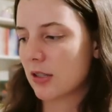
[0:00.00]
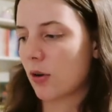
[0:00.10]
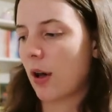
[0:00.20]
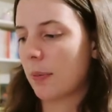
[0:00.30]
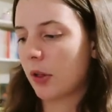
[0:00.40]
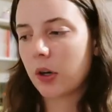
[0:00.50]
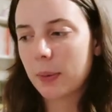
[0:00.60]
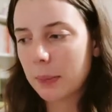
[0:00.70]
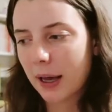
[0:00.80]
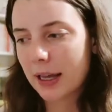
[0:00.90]
so I'm a little
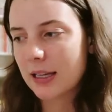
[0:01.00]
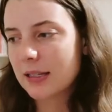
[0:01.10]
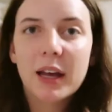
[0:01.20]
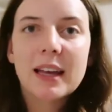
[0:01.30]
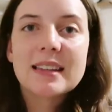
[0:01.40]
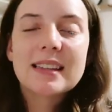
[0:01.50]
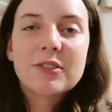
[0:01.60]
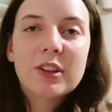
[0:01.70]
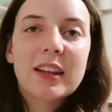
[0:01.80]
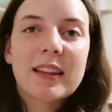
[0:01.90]
bit biased, but
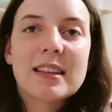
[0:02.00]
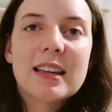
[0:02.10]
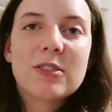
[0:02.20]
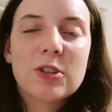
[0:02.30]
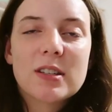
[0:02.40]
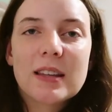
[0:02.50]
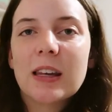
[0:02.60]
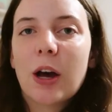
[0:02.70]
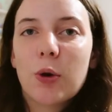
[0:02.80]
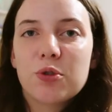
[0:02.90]
essentially this is just
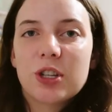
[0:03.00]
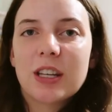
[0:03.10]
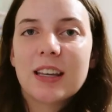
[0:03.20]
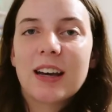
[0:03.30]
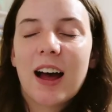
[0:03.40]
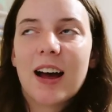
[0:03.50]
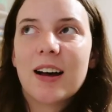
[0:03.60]
the OG